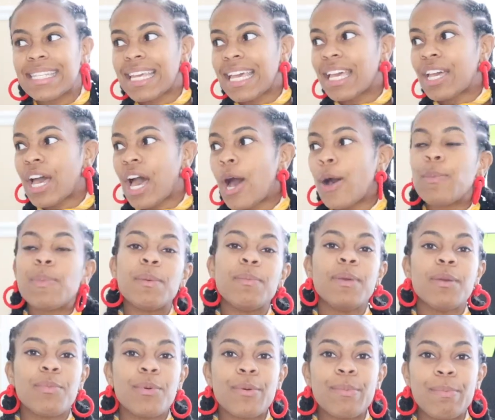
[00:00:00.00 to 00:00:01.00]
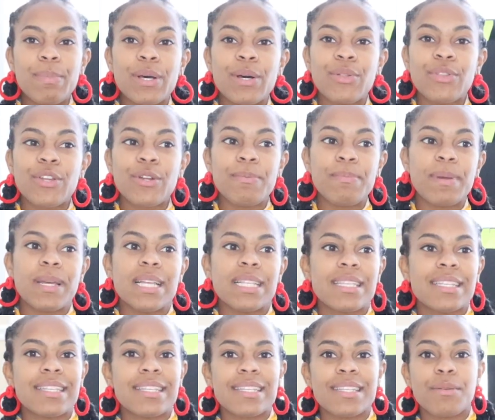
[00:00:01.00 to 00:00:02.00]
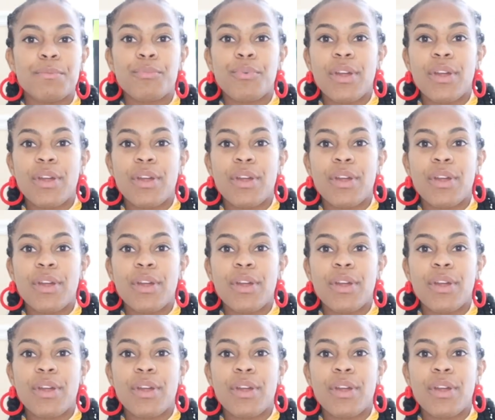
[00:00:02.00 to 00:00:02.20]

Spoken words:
like helping people build their business and